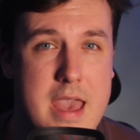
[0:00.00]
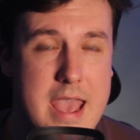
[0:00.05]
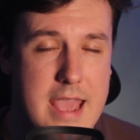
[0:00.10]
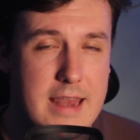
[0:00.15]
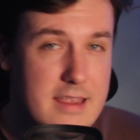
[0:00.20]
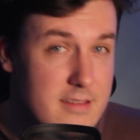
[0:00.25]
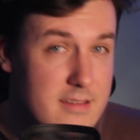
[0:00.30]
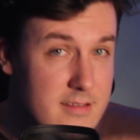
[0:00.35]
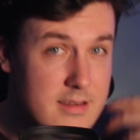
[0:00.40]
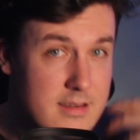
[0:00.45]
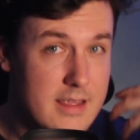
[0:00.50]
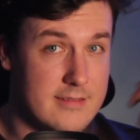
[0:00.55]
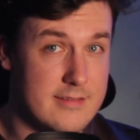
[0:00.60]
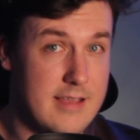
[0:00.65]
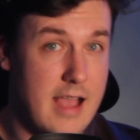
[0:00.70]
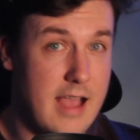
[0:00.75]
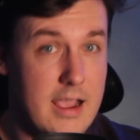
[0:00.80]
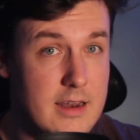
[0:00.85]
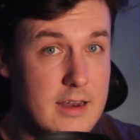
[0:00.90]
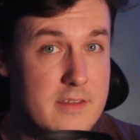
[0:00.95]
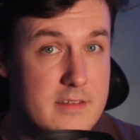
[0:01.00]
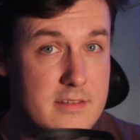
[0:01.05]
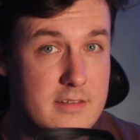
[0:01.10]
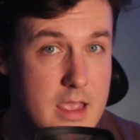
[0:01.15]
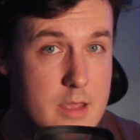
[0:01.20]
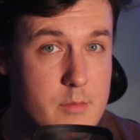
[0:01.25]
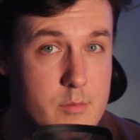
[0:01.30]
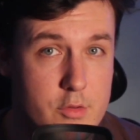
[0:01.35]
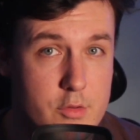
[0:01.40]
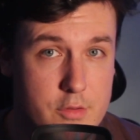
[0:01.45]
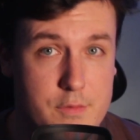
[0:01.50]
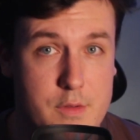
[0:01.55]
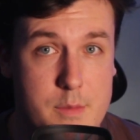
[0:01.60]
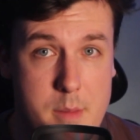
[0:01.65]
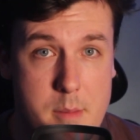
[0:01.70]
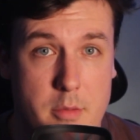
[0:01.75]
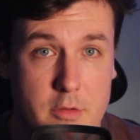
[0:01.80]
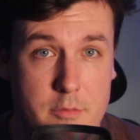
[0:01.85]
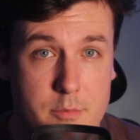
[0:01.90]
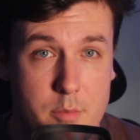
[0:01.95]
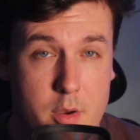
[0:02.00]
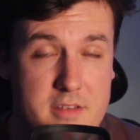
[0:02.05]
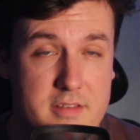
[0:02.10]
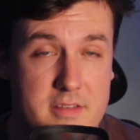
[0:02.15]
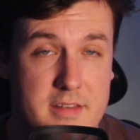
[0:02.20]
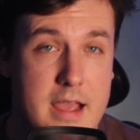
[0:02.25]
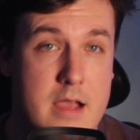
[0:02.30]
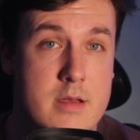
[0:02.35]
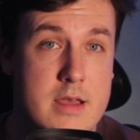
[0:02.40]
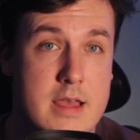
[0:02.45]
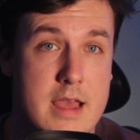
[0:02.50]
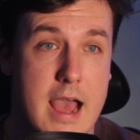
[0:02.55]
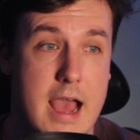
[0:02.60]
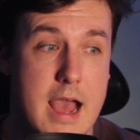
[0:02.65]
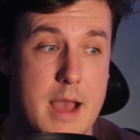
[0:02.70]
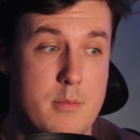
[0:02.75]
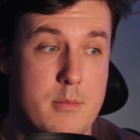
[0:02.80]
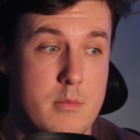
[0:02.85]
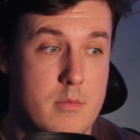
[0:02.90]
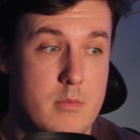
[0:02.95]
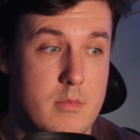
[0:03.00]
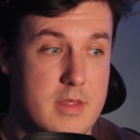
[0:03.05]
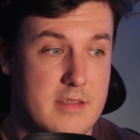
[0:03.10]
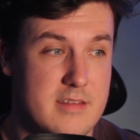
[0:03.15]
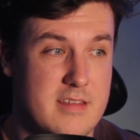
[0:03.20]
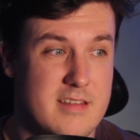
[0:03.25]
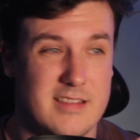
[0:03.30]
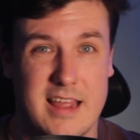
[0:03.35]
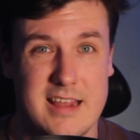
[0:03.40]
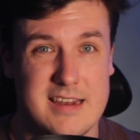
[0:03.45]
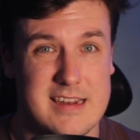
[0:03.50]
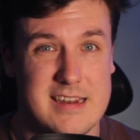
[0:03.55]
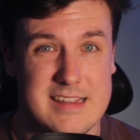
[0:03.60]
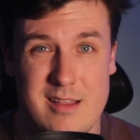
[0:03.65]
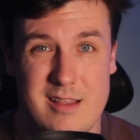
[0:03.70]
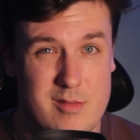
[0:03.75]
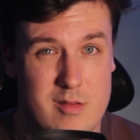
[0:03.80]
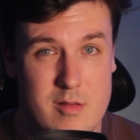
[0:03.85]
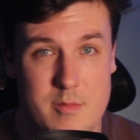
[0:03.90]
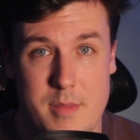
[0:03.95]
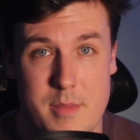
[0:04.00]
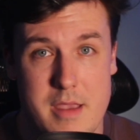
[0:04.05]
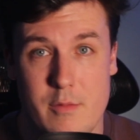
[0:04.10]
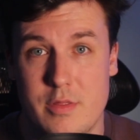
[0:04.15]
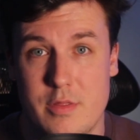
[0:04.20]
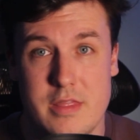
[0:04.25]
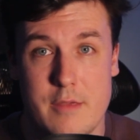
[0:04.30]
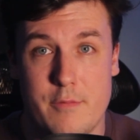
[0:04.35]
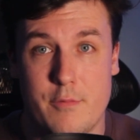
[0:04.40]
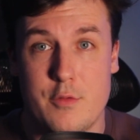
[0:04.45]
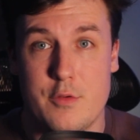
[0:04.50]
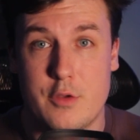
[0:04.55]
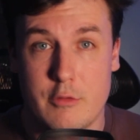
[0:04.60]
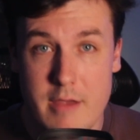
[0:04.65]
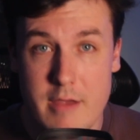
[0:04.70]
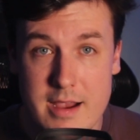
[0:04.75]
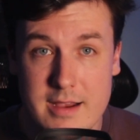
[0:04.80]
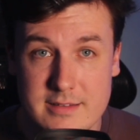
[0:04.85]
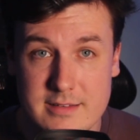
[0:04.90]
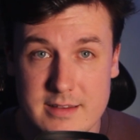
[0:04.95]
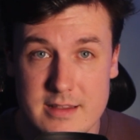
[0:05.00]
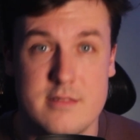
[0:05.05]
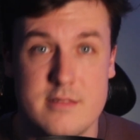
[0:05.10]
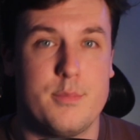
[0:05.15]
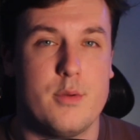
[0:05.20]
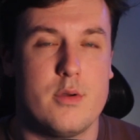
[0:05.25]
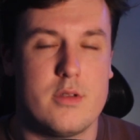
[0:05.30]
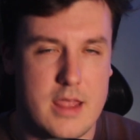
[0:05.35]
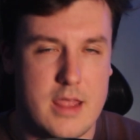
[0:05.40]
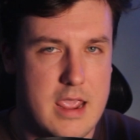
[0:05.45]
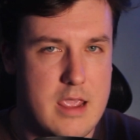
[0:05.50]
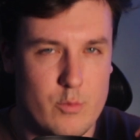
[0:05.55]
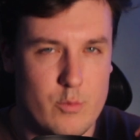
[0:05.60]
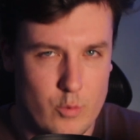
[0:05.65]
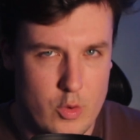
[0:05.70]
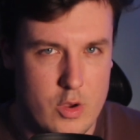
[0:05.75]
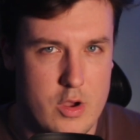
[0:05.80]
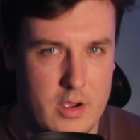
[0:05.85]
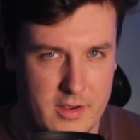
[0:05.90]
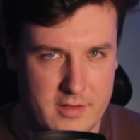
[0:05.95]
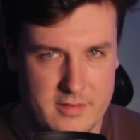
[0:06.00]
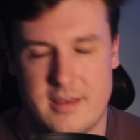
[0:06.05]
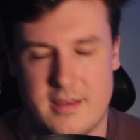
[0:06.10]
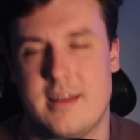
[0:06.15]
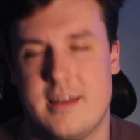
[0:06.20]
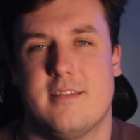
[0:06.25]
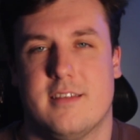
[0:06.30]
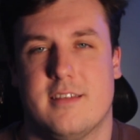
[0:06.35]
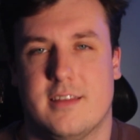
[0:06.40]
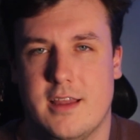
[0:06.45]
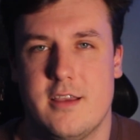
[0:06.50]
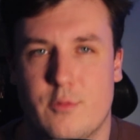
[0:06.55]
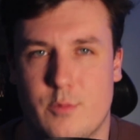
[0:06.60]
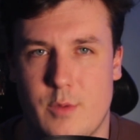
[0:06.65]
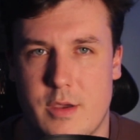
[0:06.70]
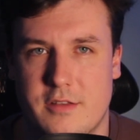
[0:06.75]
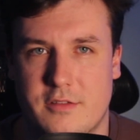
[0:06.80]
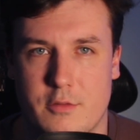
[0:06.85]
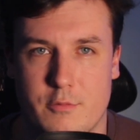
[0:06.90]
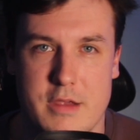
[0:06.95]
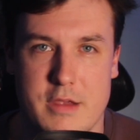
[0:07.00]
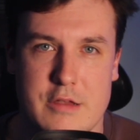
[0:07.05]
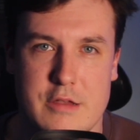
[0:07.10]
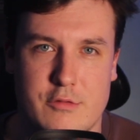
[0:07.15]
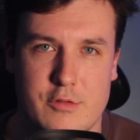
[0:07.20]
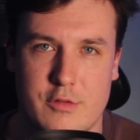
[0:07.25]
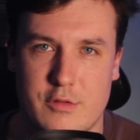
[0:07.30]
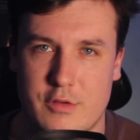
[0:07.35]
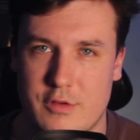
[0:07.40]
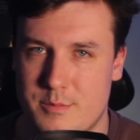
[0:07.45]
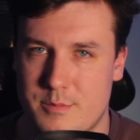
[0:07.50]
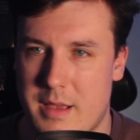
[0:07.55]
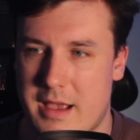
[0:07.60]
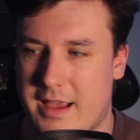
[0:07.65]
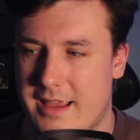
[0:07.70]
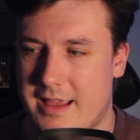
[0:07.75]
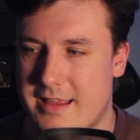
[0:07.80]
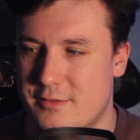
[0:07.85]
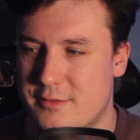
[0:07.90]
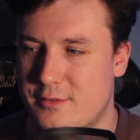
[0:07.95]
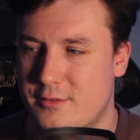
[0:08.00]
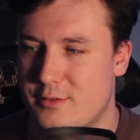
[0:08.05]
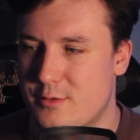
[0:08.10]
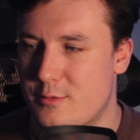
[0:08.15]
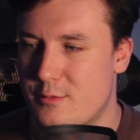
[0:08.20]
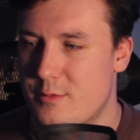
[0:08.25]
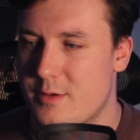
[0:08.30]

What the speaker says: It isn't exactly the same, which a few people have pointed out. This is likely down to it being with different directors, but it works, and it's a nice way to reintroduce us back into